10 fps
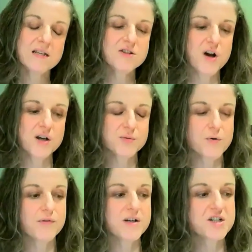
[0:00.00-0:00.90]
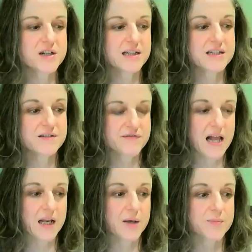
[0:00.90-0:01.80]
these drugs were originally
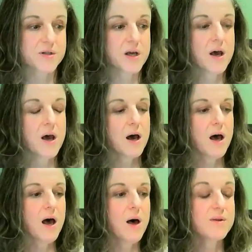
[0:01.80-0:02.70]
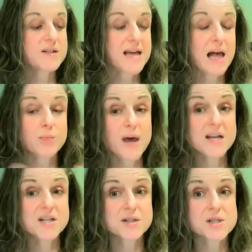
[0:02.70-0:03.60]
developed to help
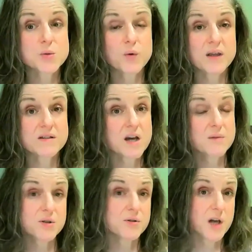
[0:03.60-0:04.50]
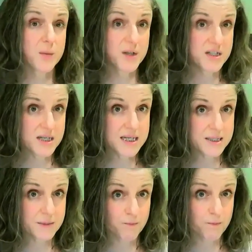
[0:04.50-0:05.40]
patients with type 2
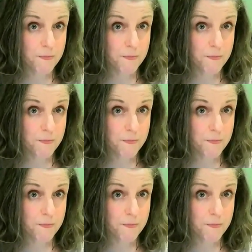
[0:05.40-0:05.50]
diabetes,